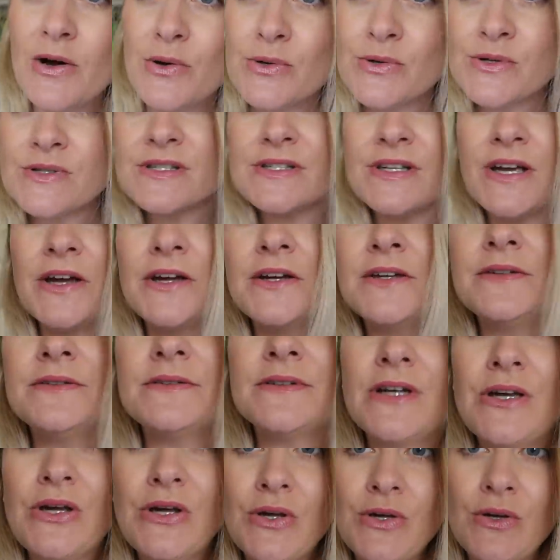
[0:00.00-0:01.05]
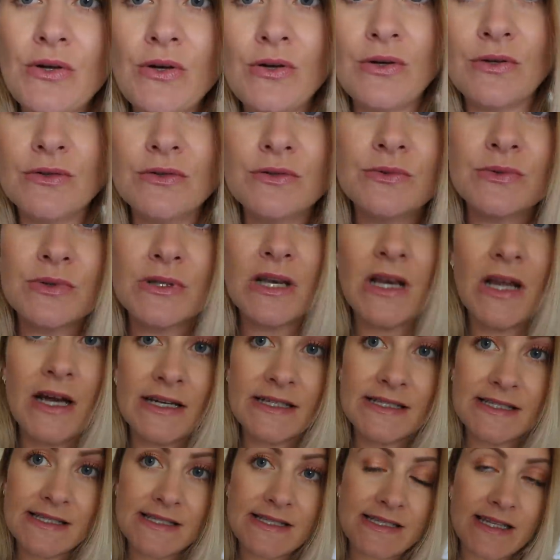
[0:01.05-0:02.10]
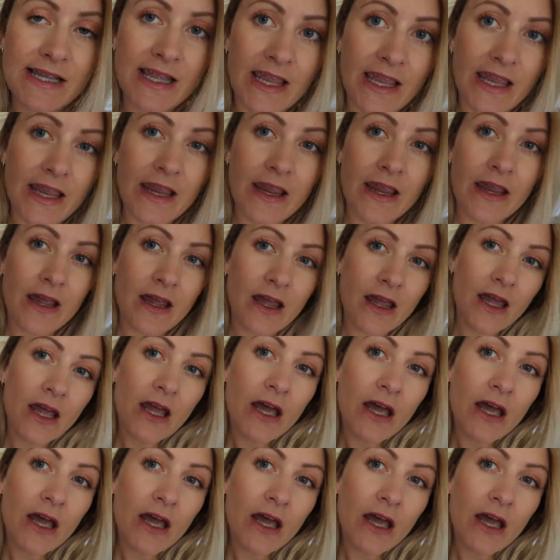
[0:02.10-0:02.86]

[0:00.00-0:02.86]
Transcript: Also, who would like to see